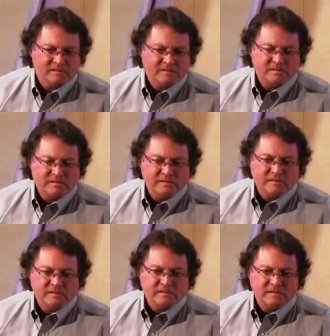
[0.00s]

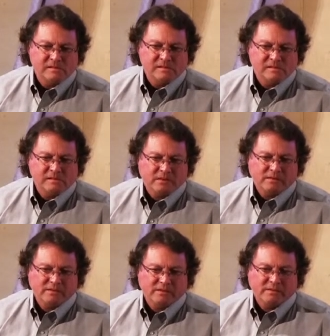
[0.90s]

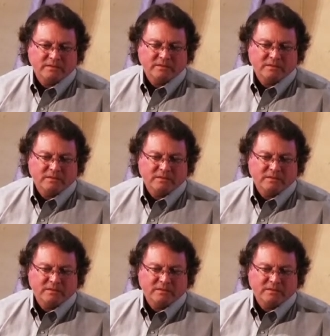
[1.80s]
Nothing is said.